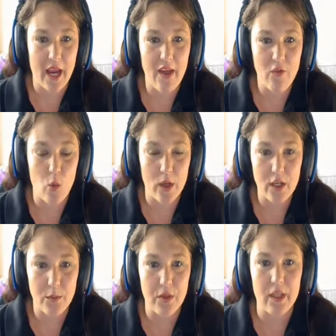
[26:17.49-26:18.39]
I have one
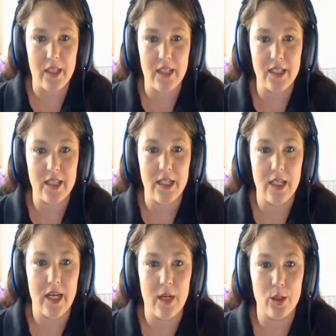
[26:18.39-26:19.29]
completely
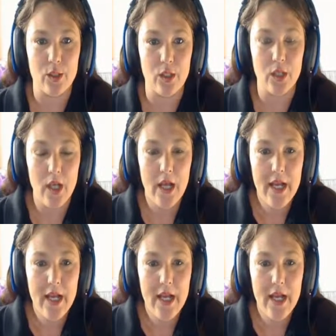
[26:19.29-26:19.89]
ascended character.